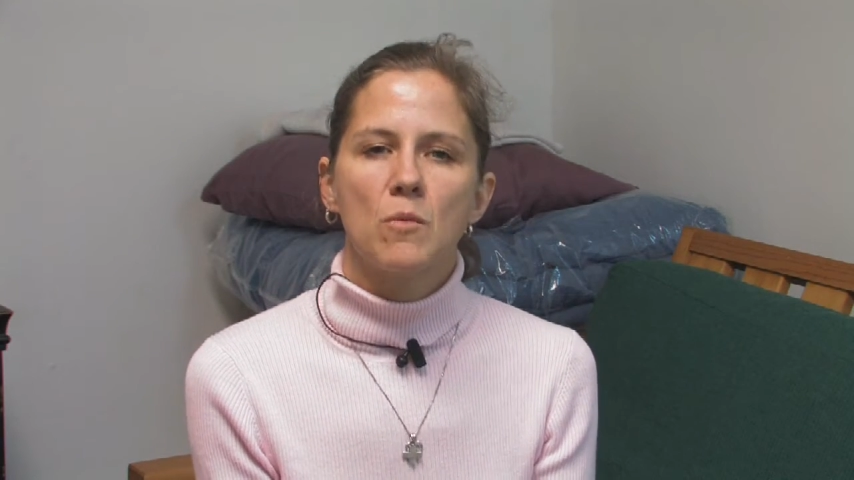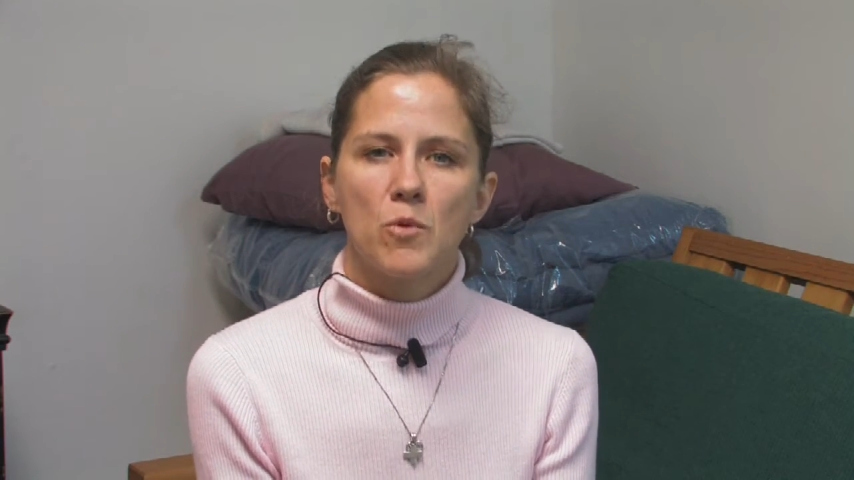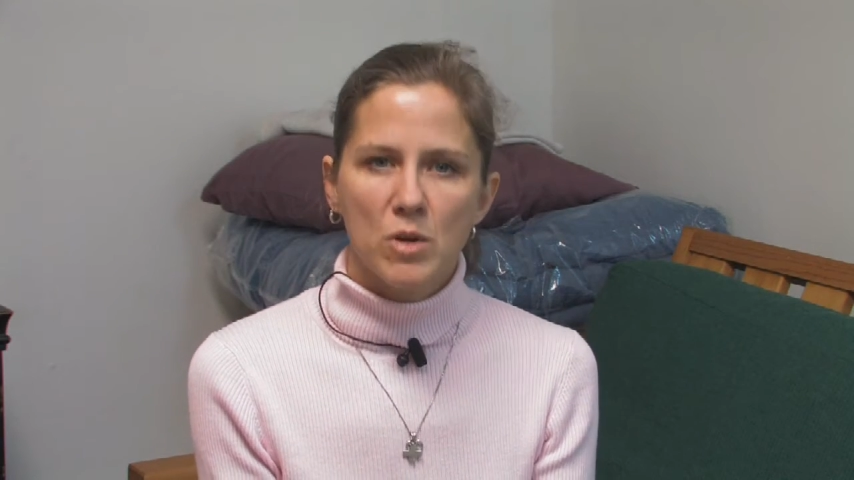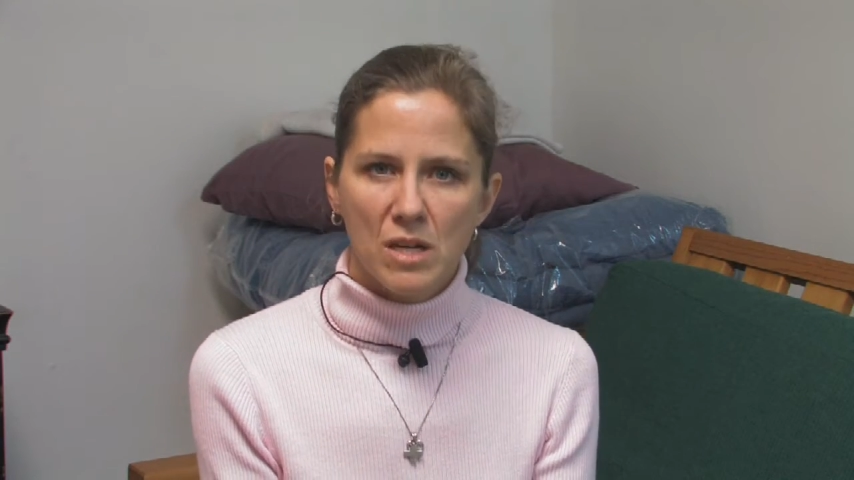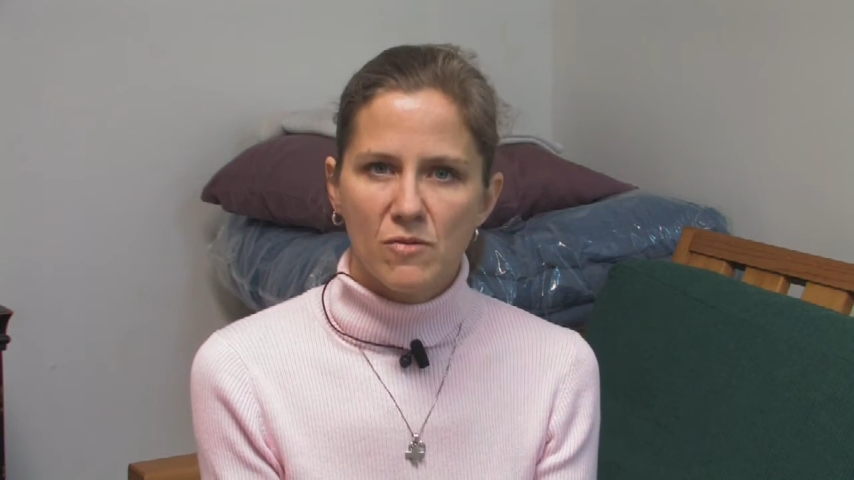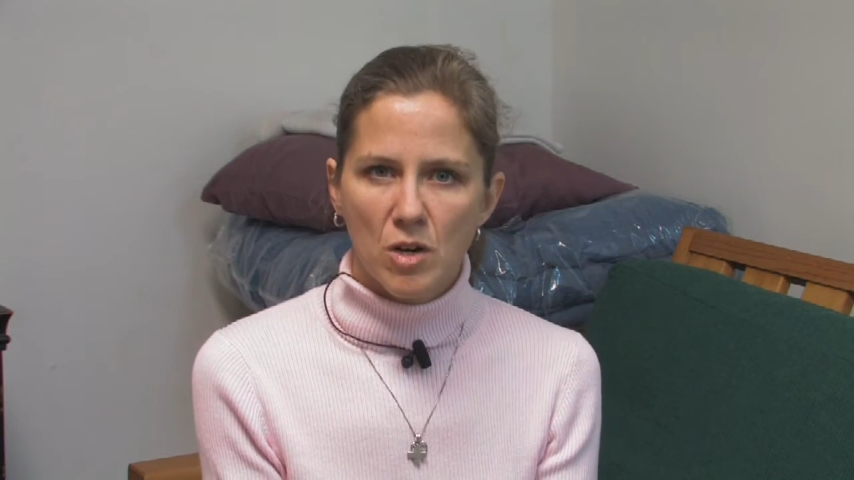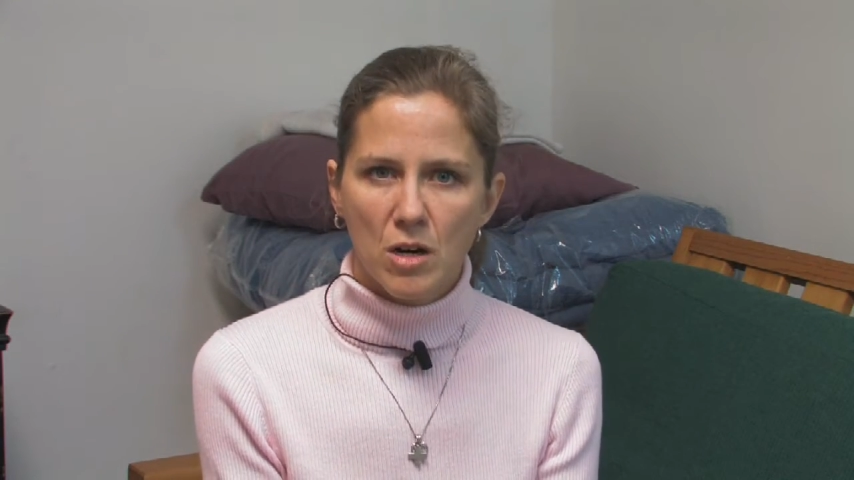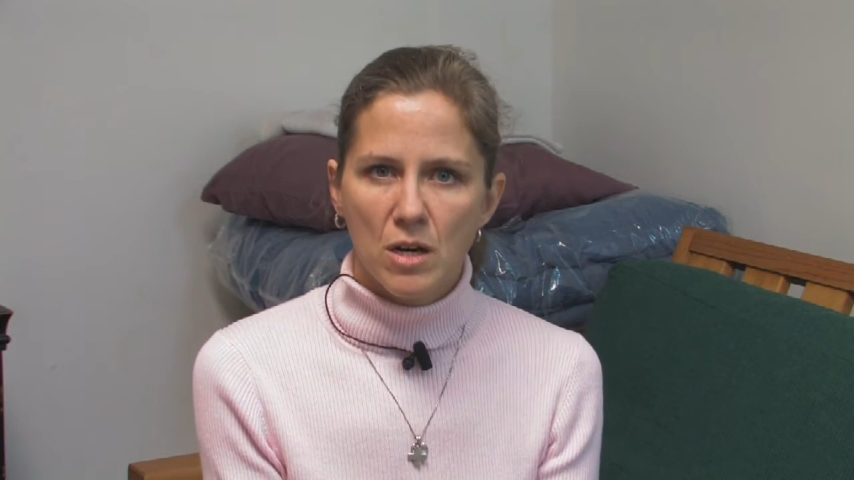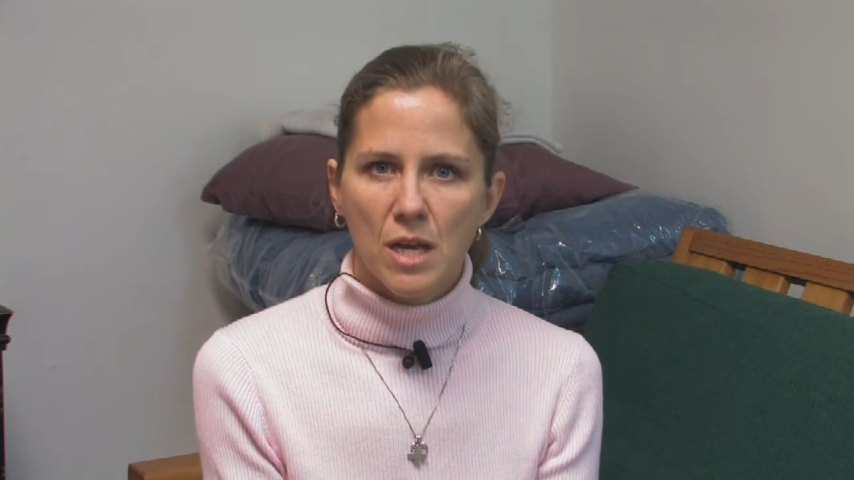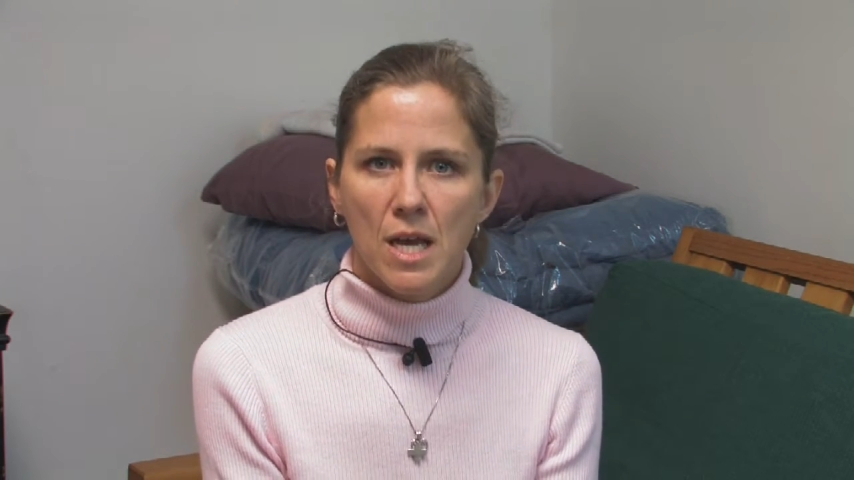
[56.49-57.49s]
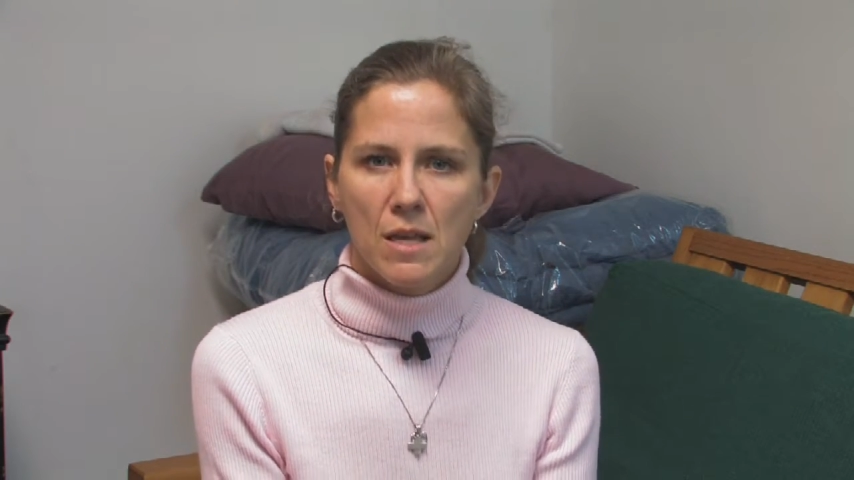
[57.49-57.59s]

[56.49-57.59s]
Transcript: a breed of dog